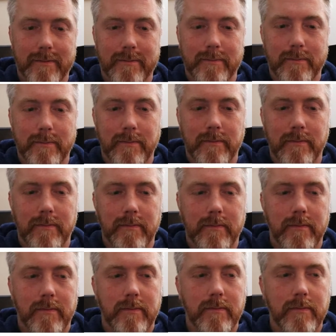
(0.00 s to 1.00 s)

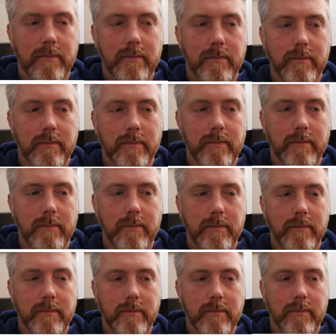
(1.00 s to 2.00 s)

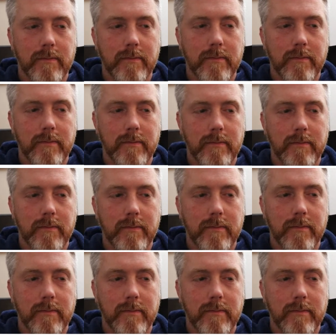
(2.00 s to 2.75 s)
(no one is talking)